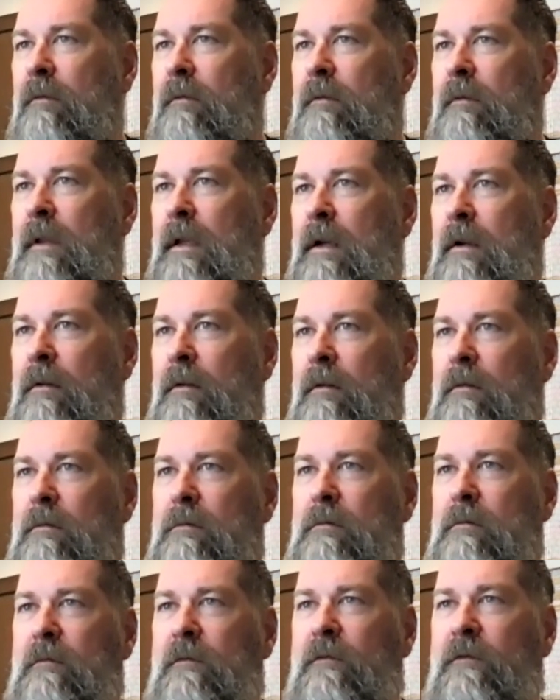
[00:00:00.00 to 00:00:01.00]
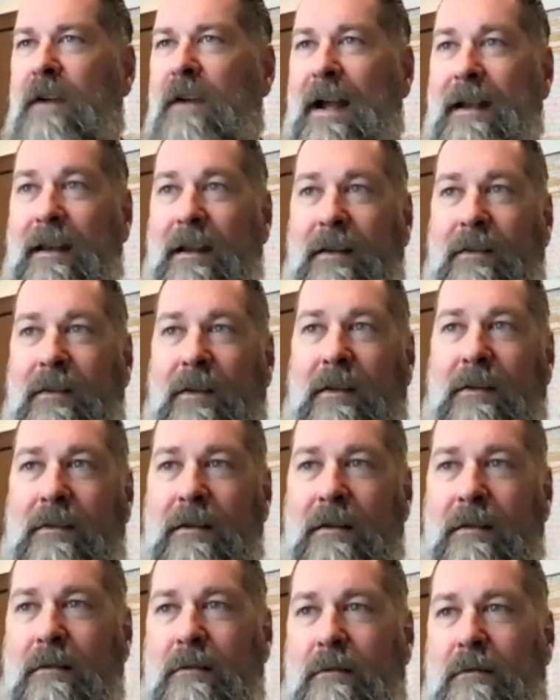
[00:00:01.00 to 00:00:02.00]
their findings this
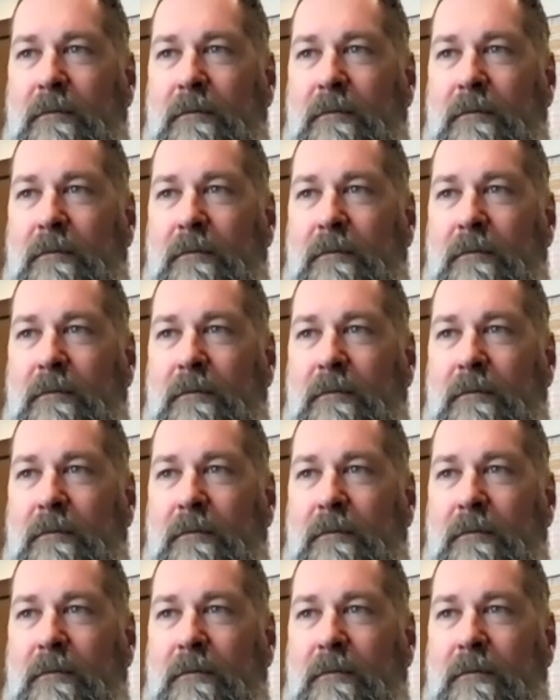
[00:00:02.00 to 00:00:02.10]
year.